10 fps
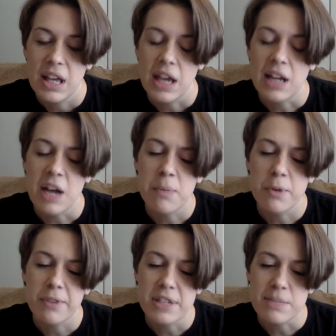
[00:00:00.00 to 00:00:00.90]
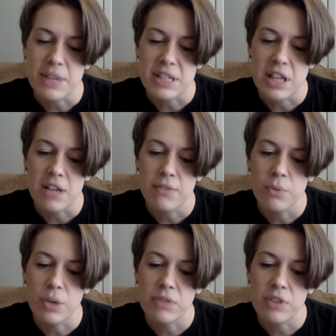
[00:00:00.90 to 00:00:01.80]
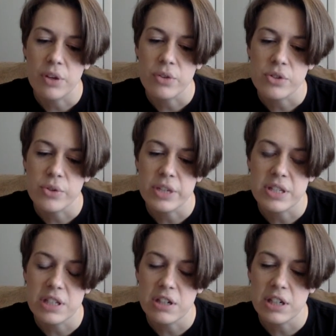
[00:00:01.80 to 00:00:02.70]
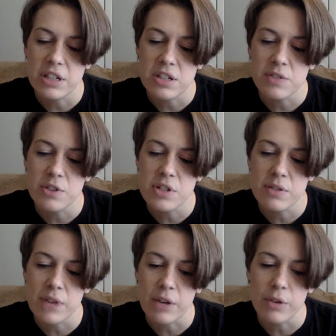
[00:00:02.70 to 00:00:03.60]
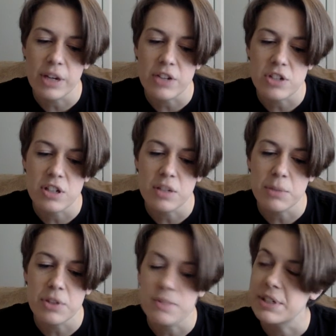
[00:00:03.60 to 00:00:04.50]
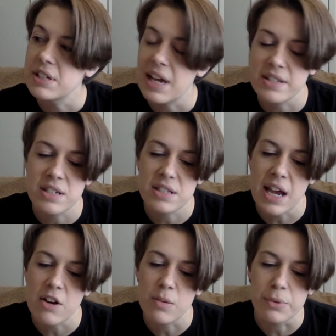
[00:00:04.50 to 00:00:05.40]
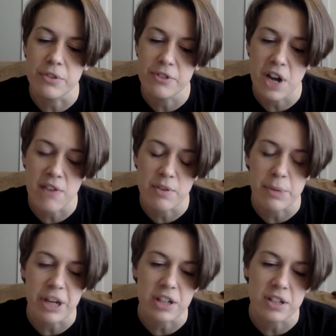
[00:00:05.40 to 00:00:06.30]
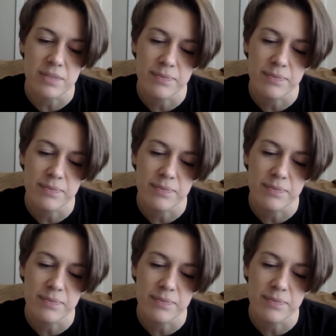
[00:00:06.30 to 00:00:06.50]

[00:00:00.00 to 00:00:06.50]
and I profess myself one of those who consider intervals of recreation and amusement as desirable for everybody."